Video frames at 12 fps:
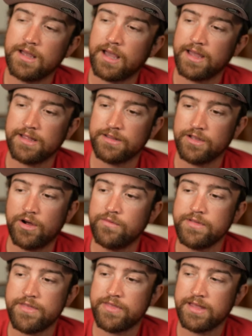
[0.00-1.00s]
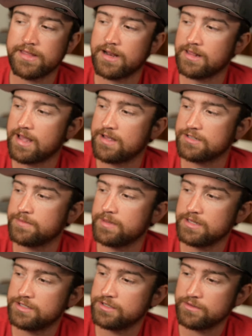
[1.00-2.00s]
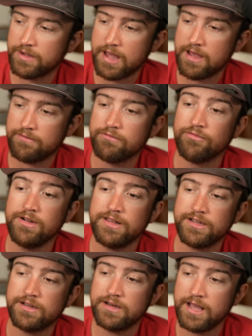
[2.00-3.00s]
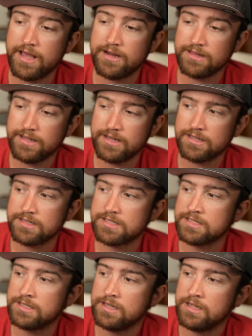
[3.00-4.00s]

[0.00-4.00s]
the only thing that allows me to have really good analytics